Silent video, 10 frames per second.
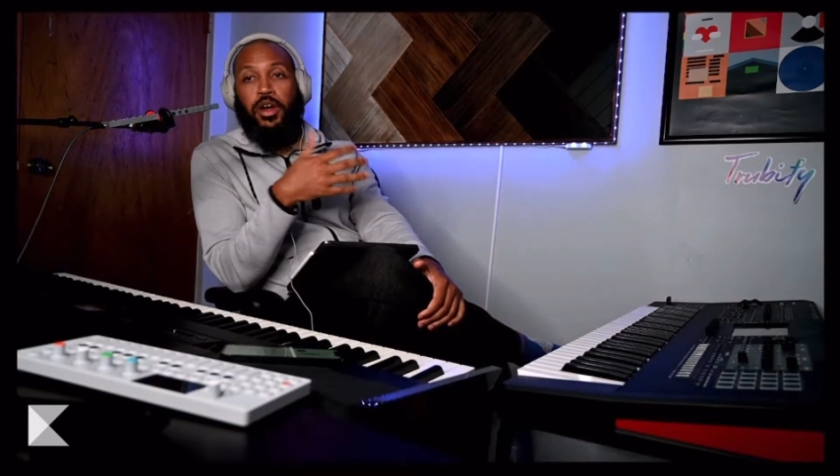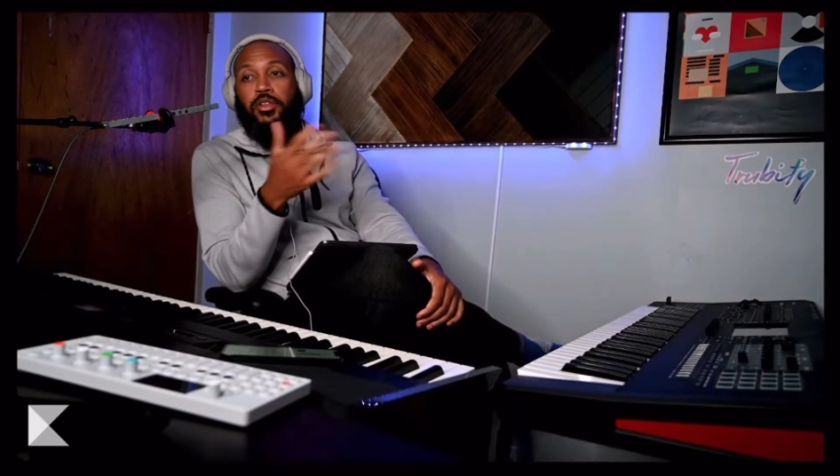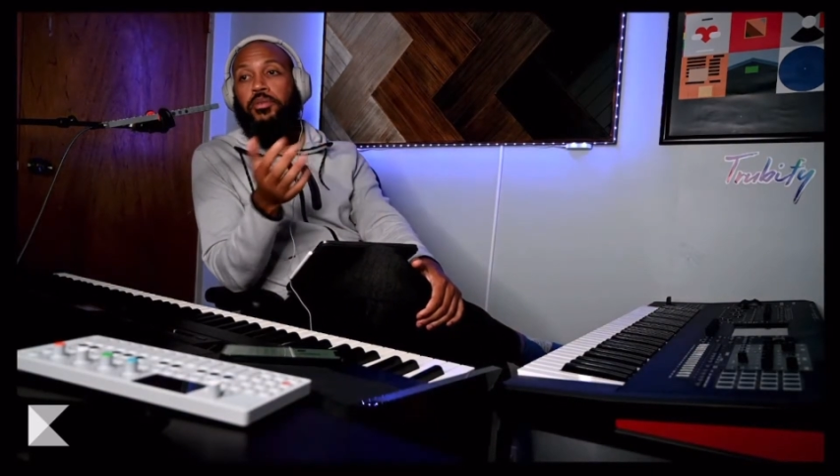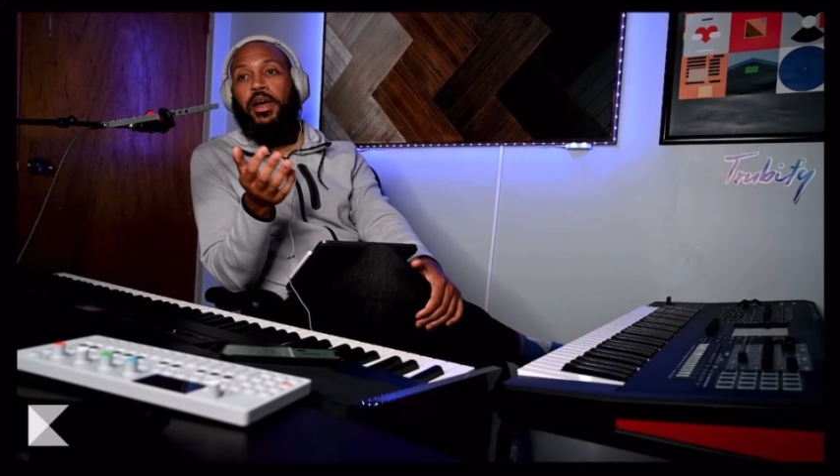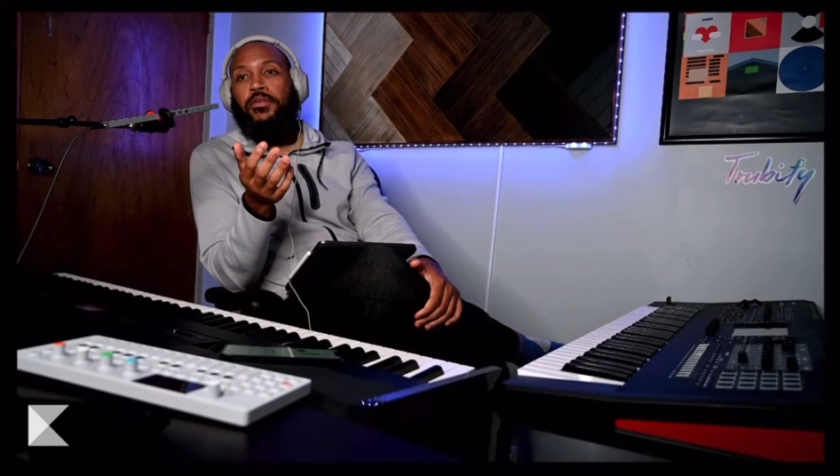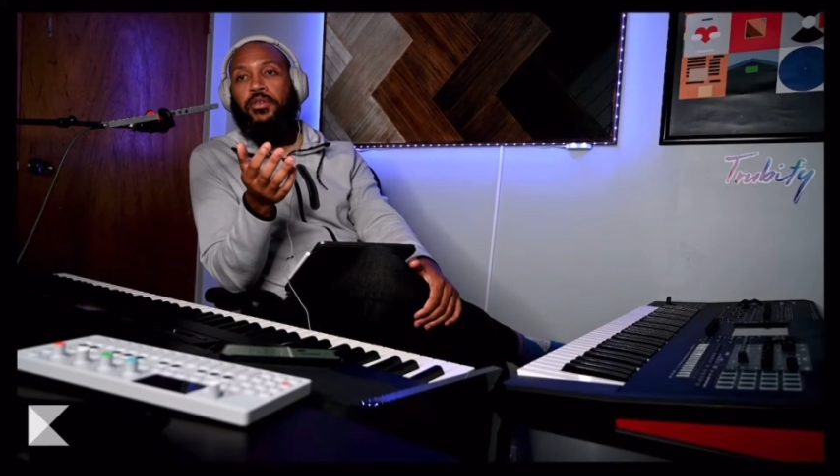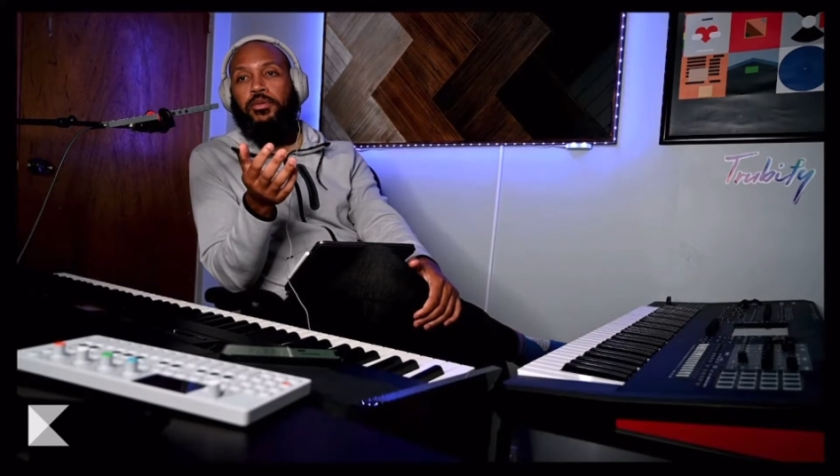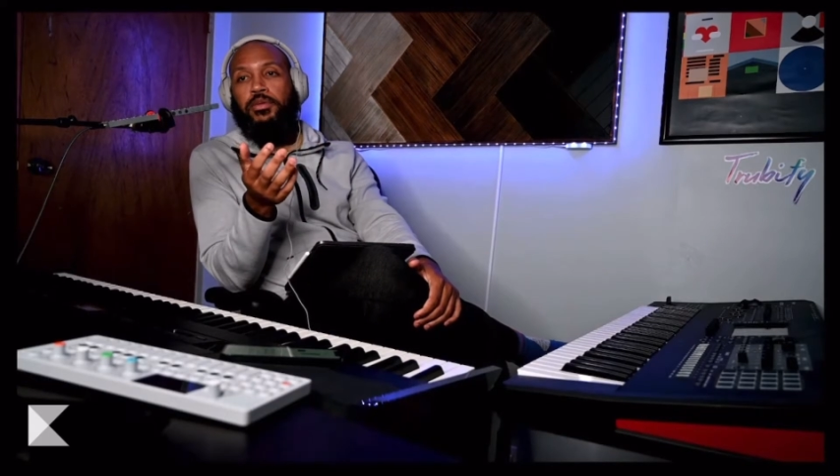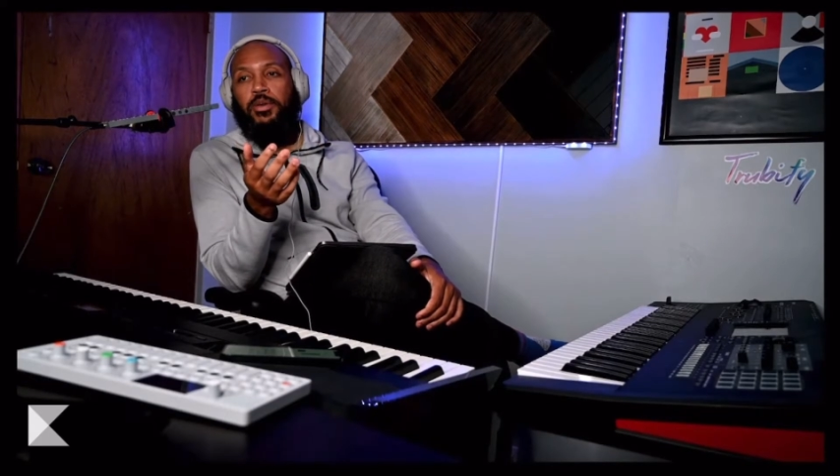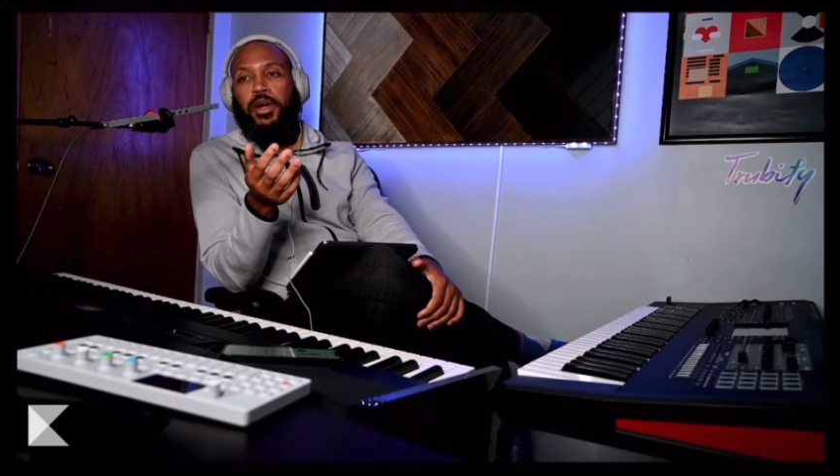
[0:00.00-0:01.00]
other
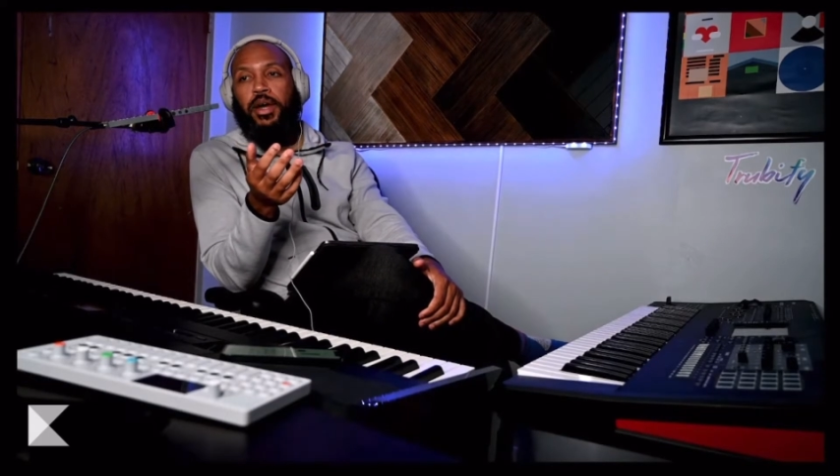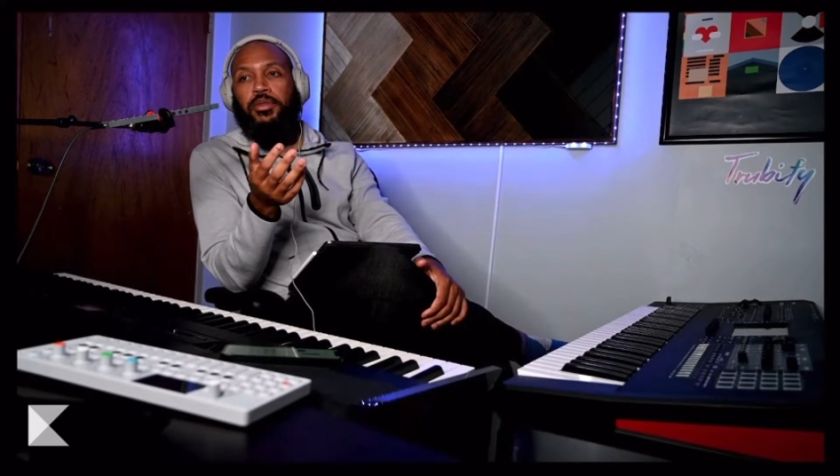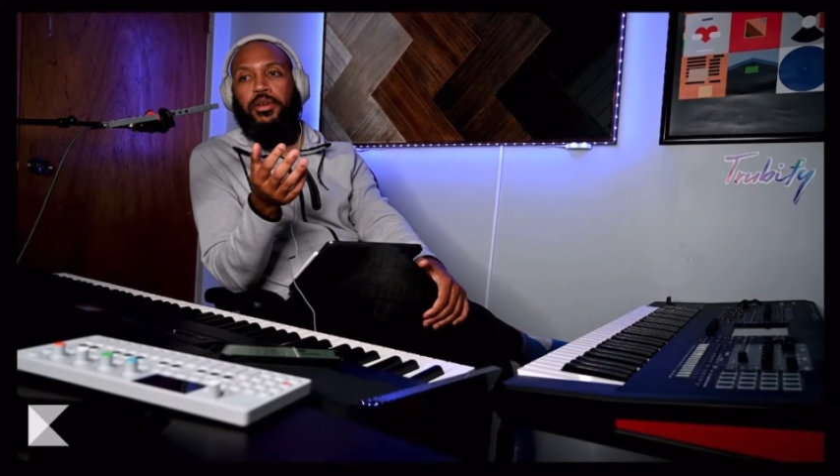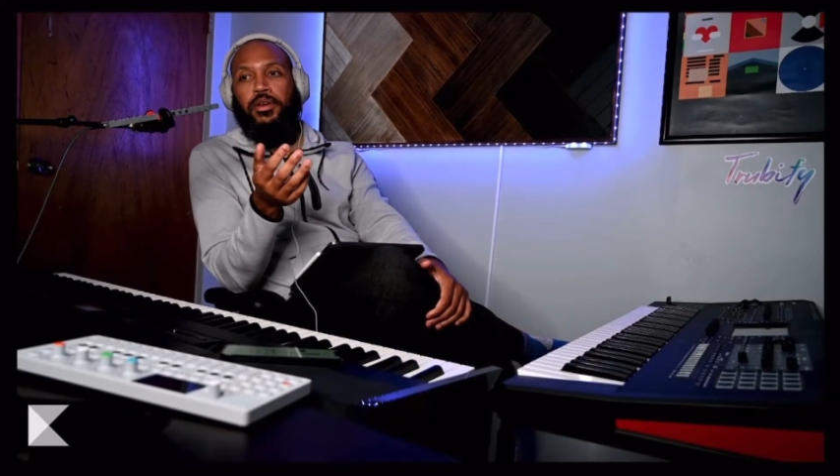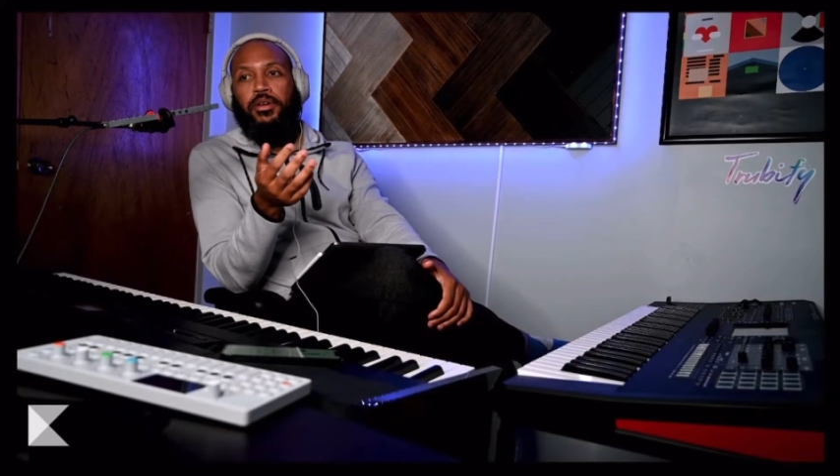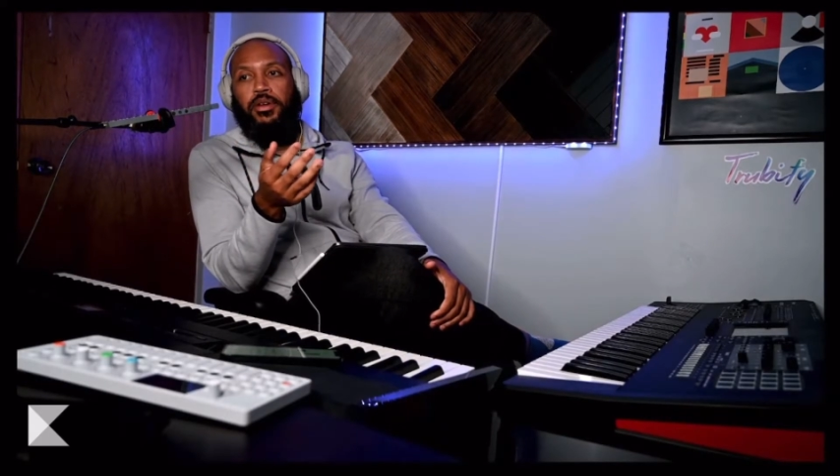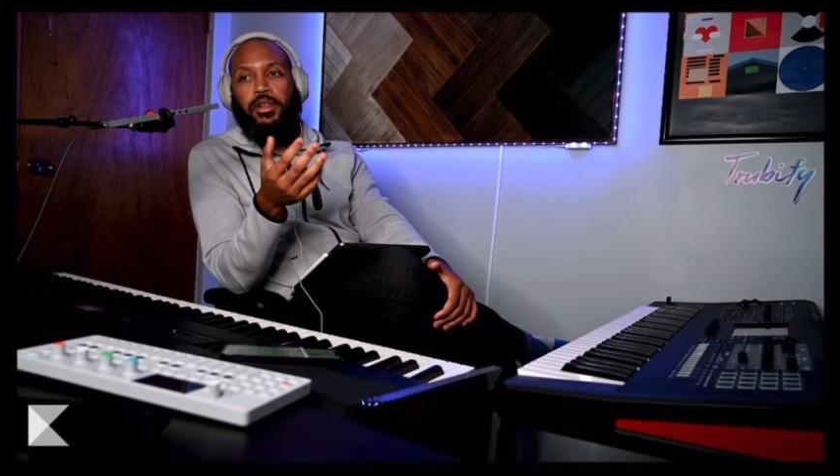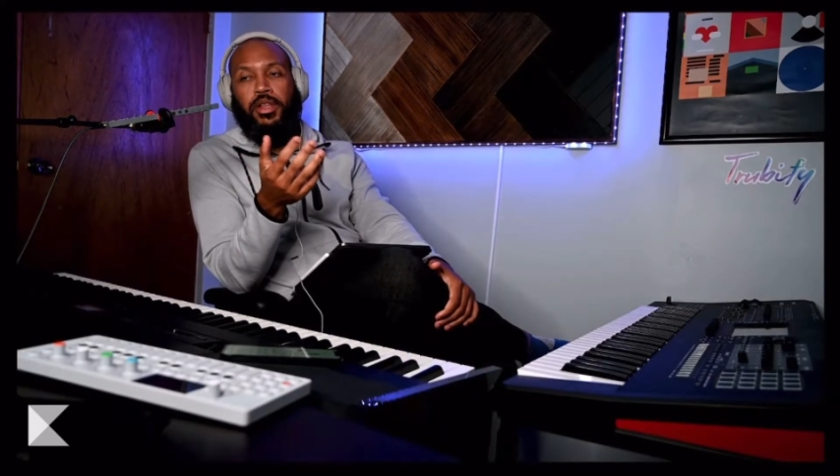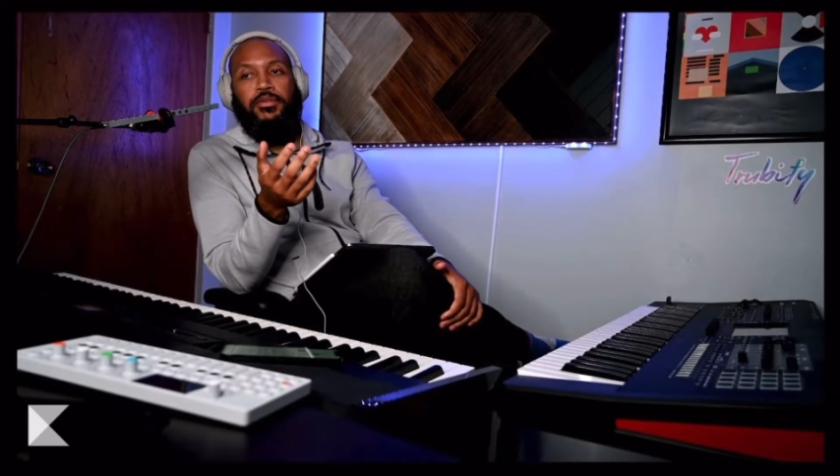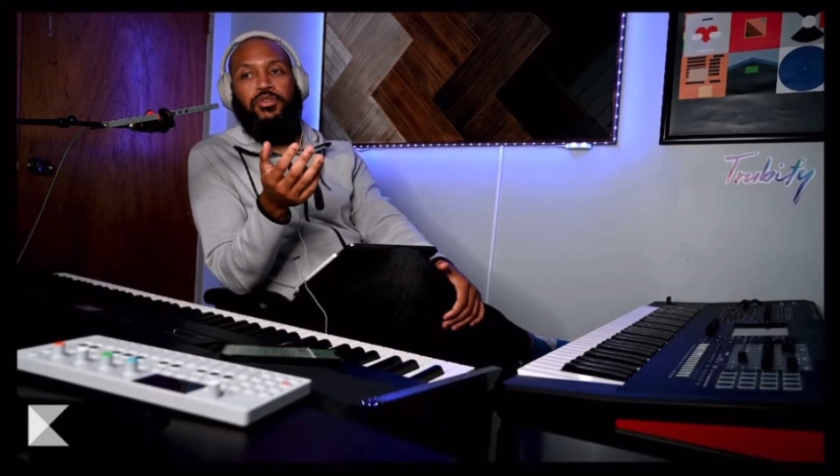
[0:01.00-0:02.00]
platforms that were out there, uh,
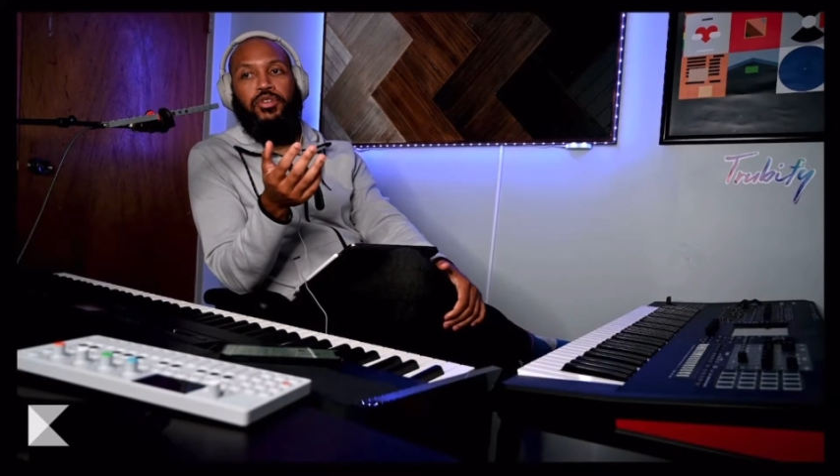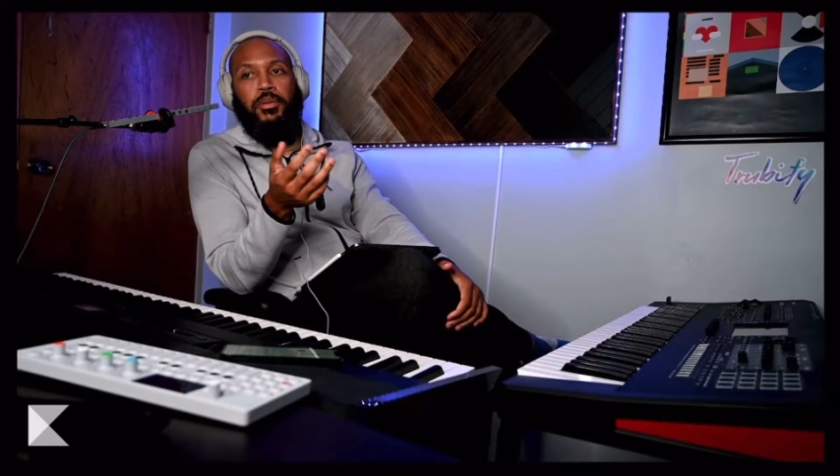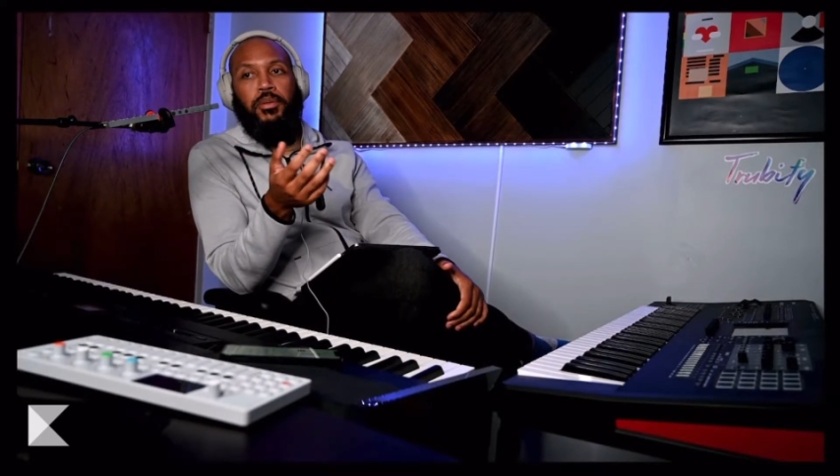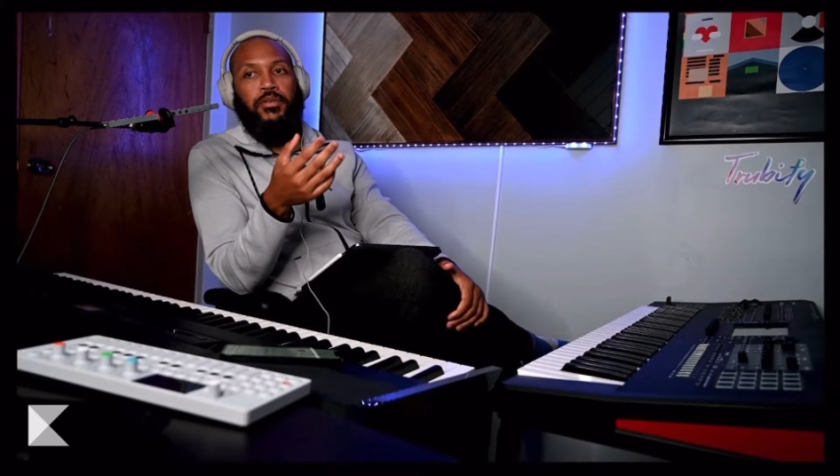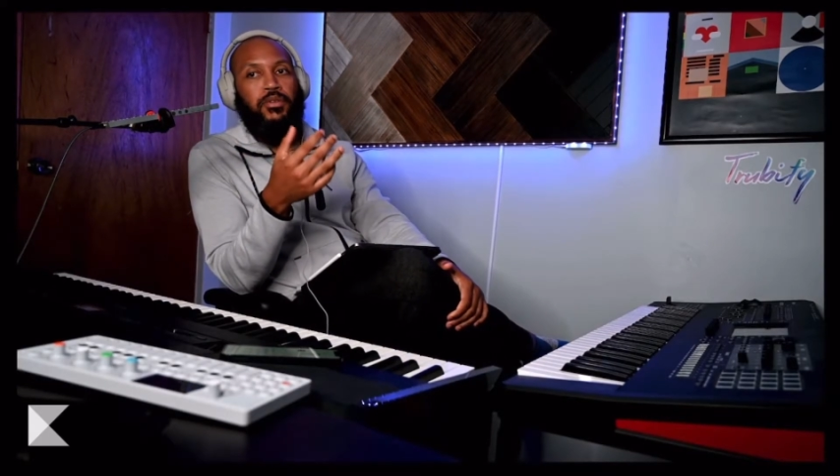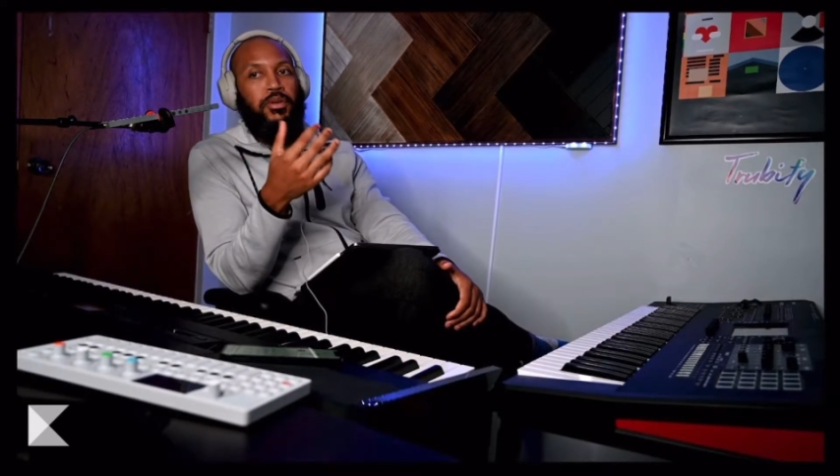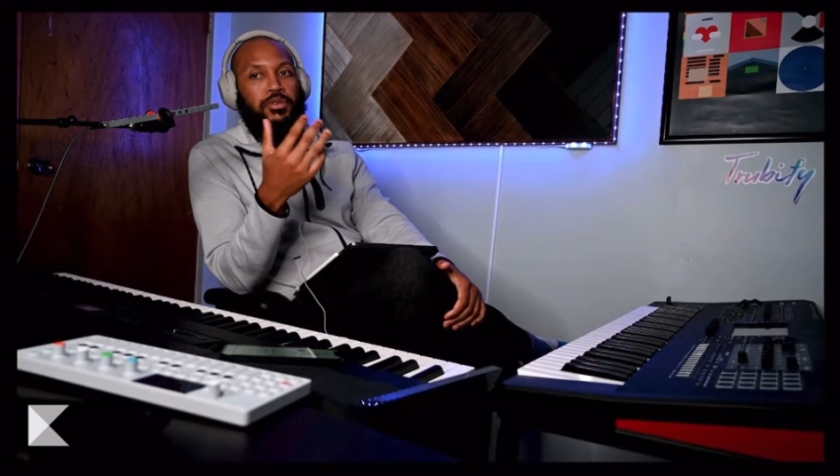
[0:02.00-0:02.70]
live streaming platforms.